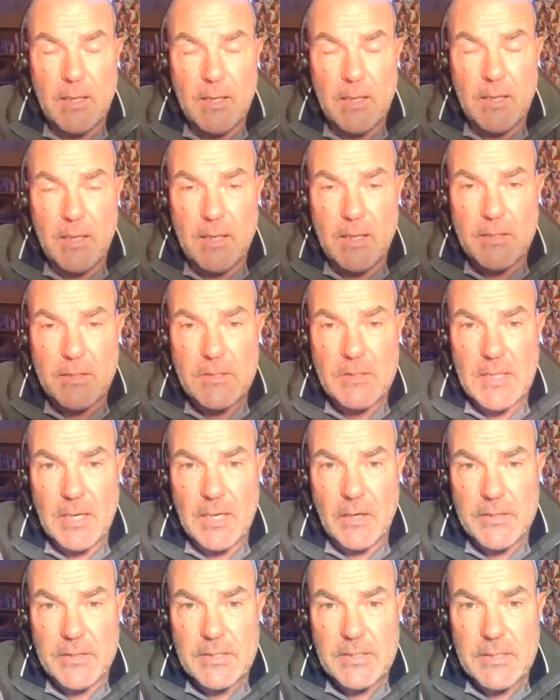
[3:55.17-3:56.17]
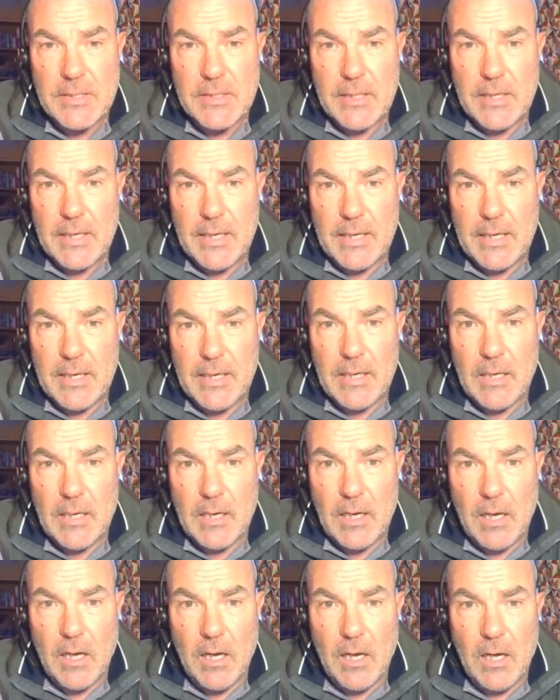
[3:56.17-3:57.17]
Last night uh,
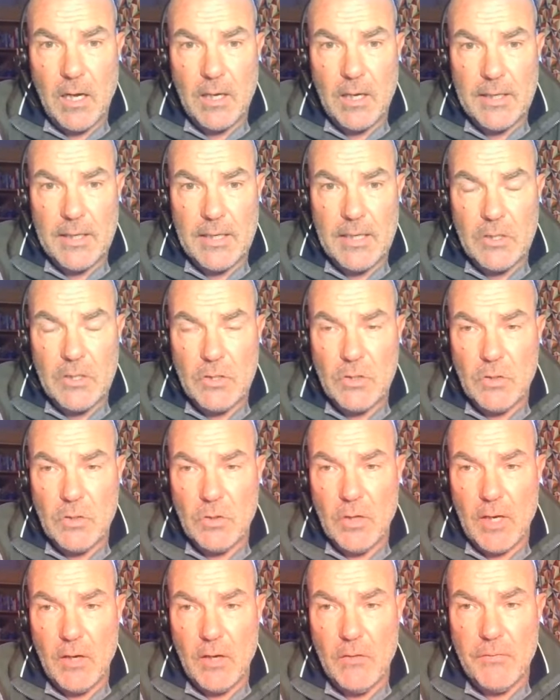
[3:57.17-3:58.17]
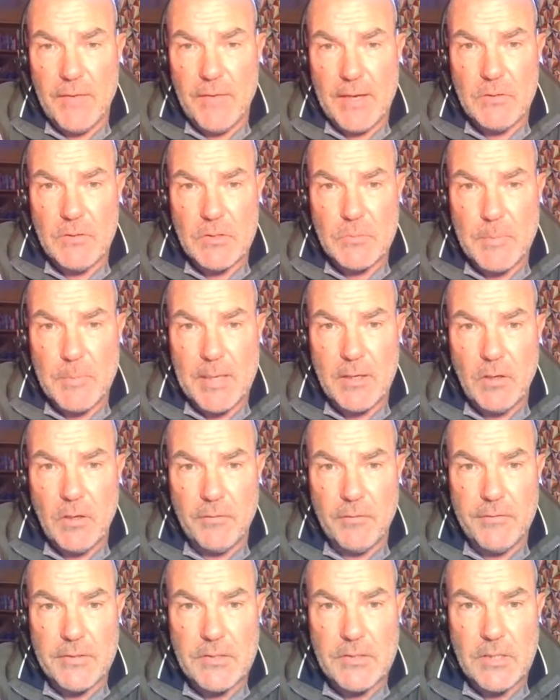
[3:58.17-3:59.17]
are in your O Founders back
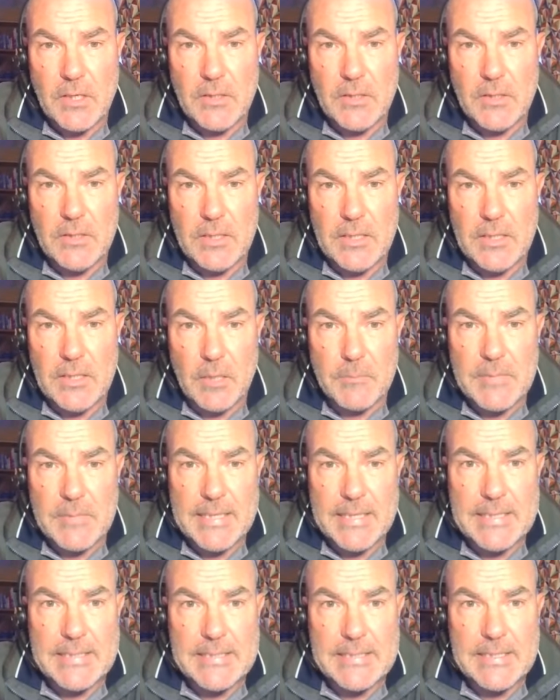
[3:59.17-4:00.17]
office under the updates